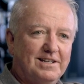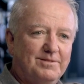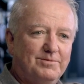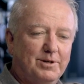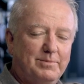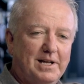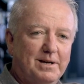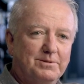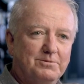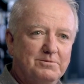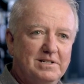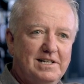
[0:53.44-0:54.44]
Uh, not being
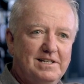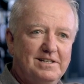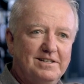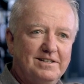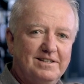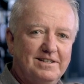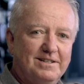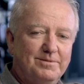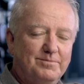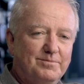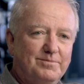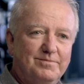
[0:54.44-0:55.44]
able to read,
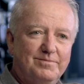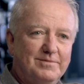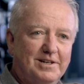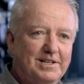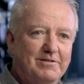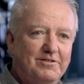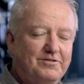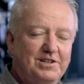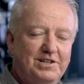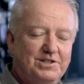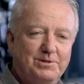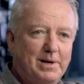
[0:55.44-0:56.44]
um, I never
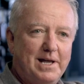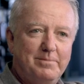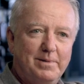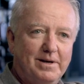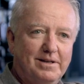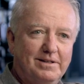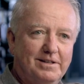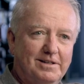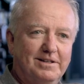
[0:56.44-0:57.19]
finished a paper.